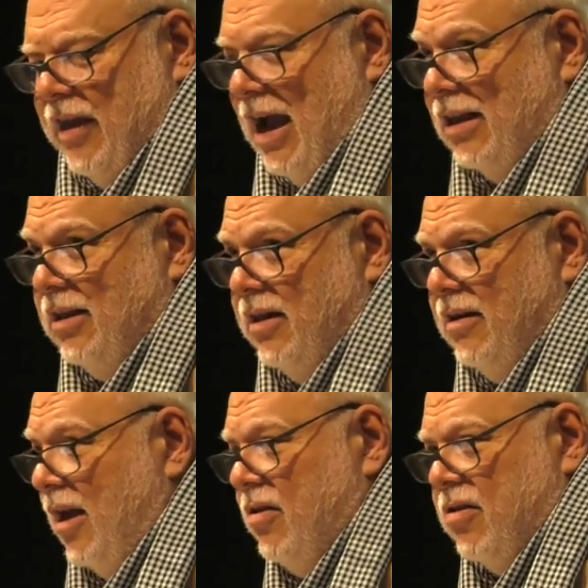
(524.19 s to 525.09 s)
the
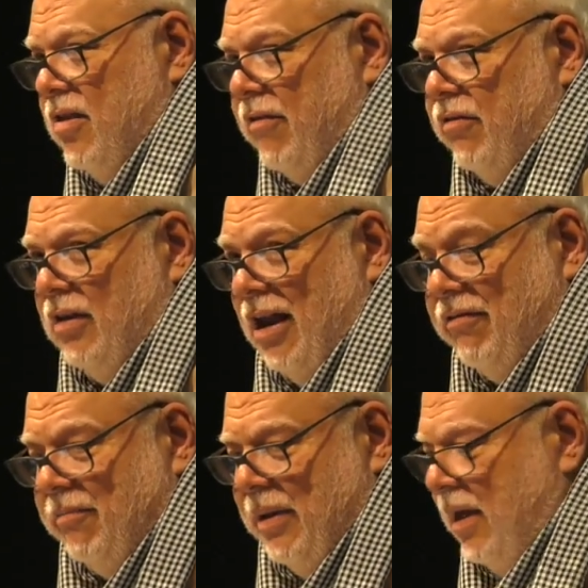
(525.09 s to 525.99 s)
island has never
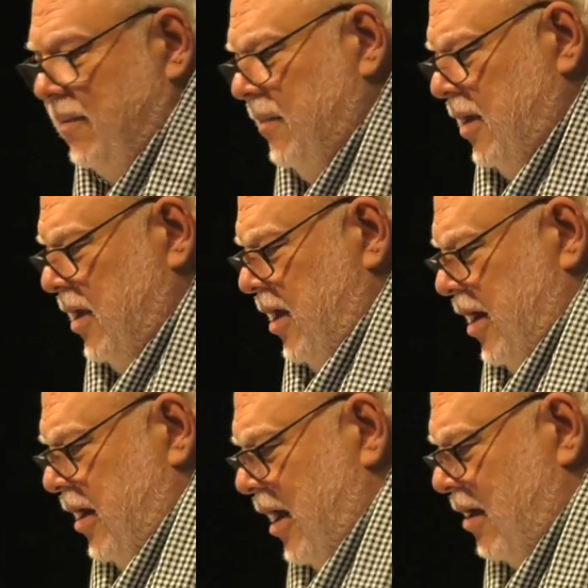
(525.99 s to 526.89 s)
left me.
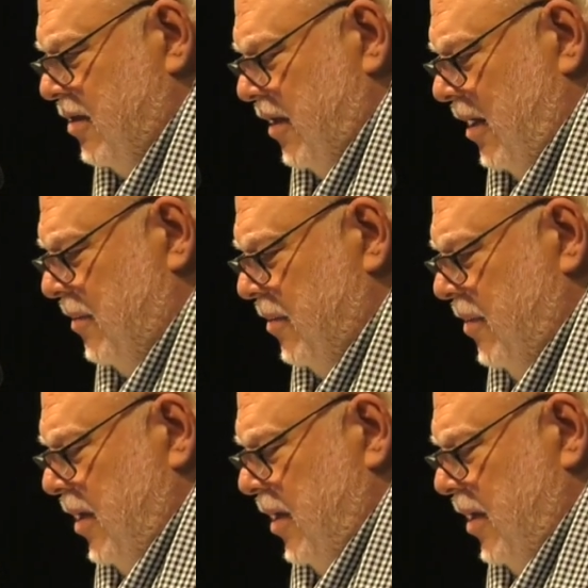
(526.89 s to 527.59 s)
It has, um,